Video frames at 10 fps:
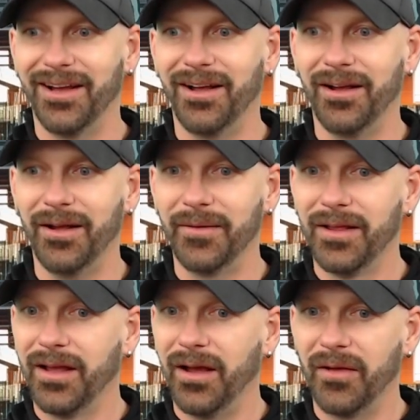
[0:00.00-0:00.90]

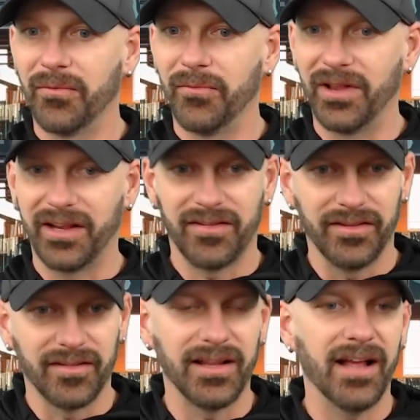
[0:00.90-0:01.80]
like I said,
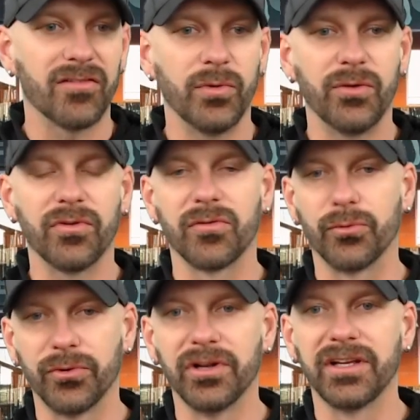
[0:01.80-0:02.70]
this last week was
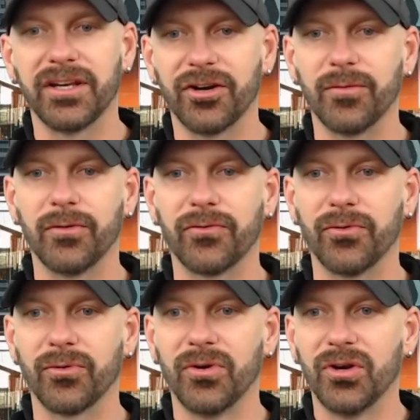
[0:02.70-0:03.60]
really terrible
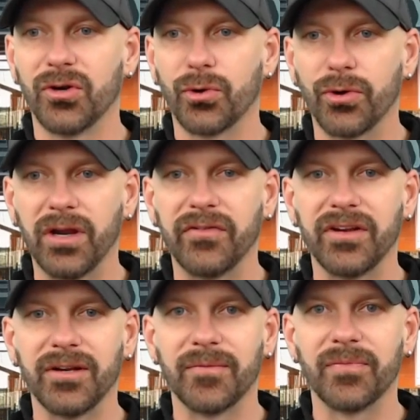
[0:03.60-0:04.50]
for
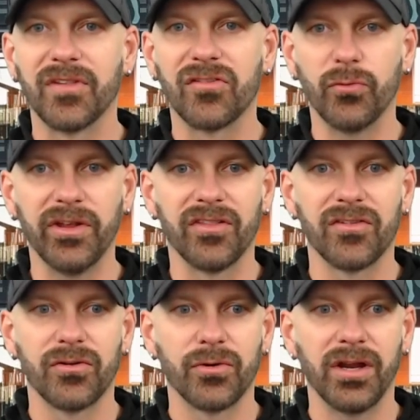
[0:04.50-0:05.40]
craving sweets,
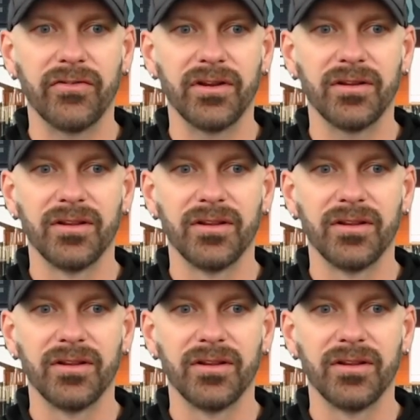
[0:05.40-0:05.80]
craving